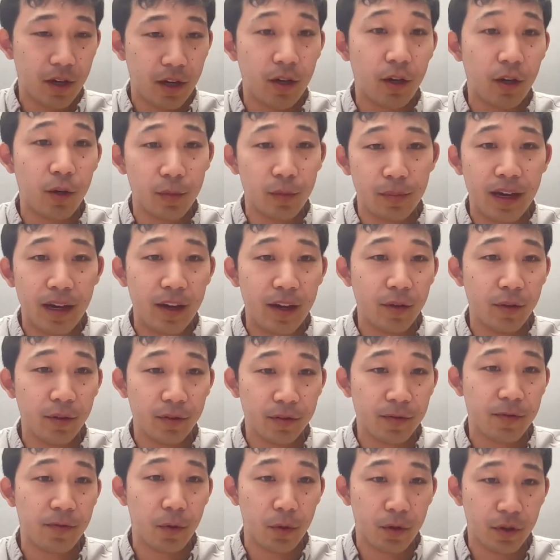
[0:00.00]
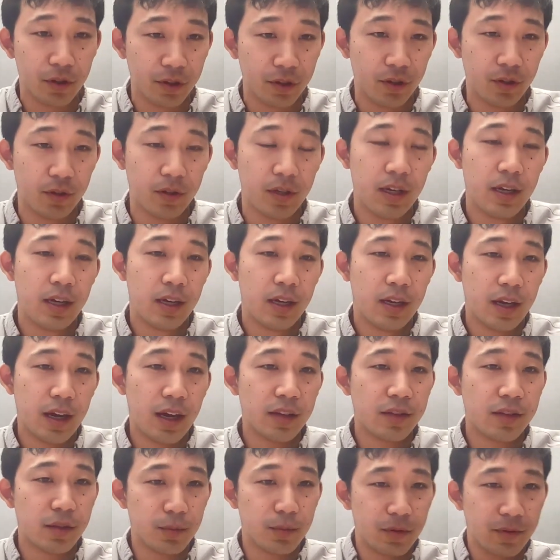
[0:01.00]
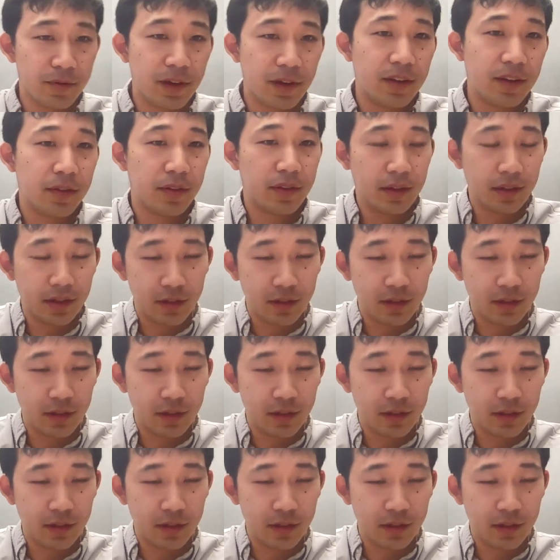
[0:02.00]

own models for you to prevent